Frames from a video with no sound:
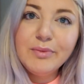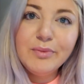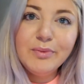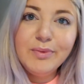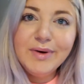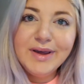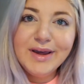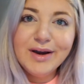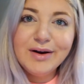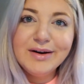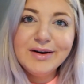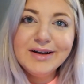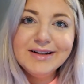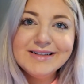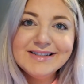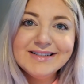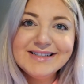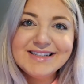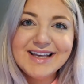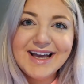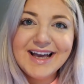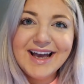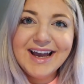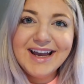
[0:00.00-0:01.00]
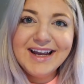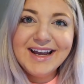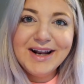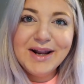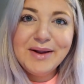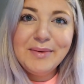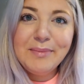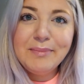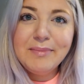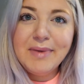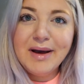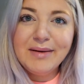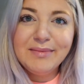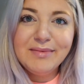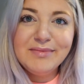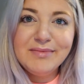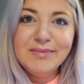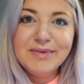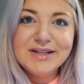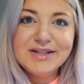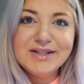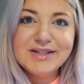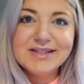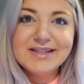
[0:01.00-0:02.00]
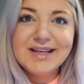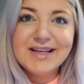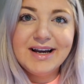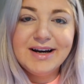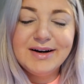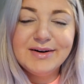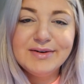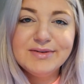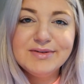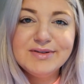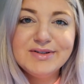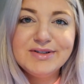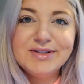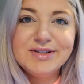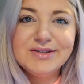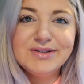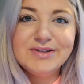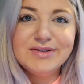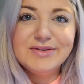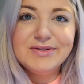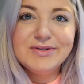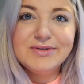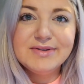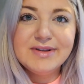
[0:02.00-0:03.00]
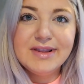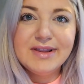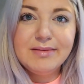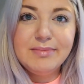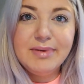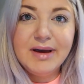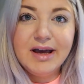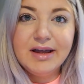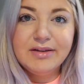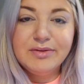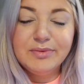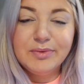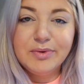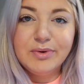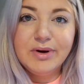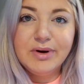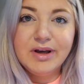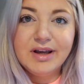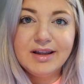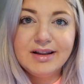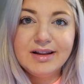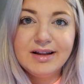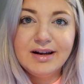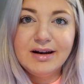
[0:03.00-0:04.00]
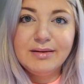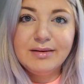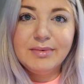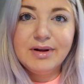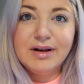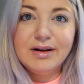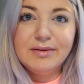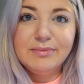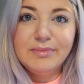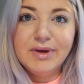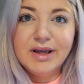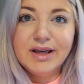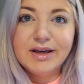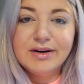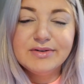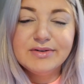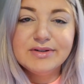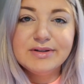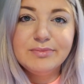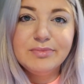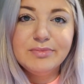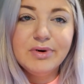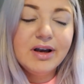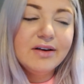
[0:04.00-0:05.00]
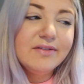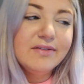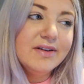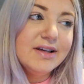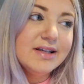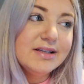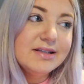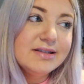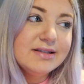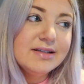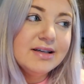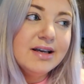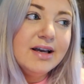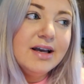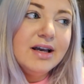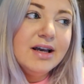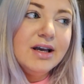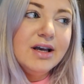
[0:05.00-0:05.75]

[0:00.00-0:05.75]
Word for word: We are inside Mama Midge's house. She's just using the bathroom quick, and then I'm gonna make her some breakfast.